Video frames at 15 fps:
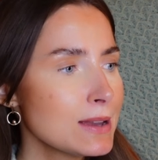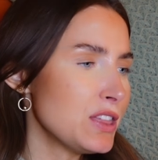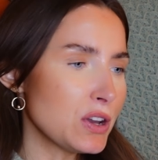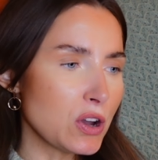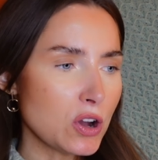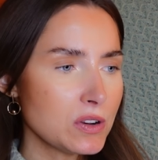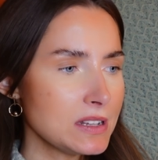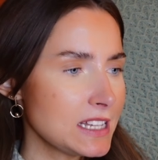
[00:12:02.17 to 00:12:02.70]
The
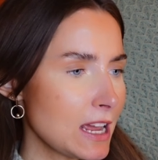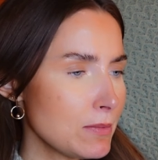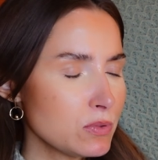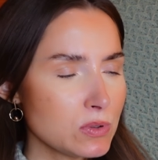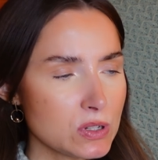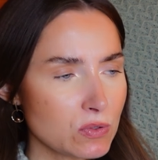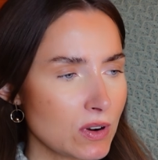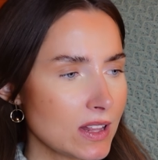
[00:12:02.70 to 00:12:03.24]
concept
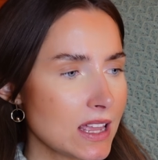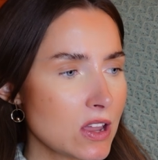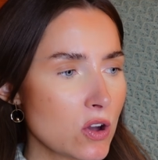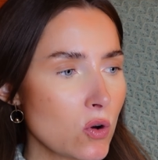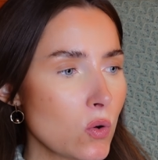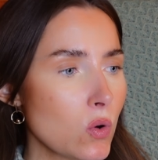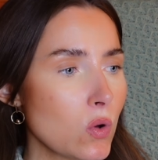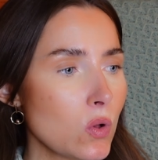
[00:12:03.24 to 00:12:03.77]
was really
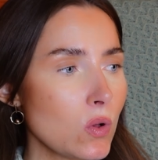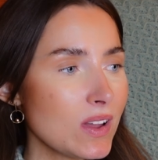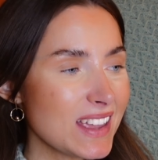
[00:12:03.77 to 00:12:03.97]
cool.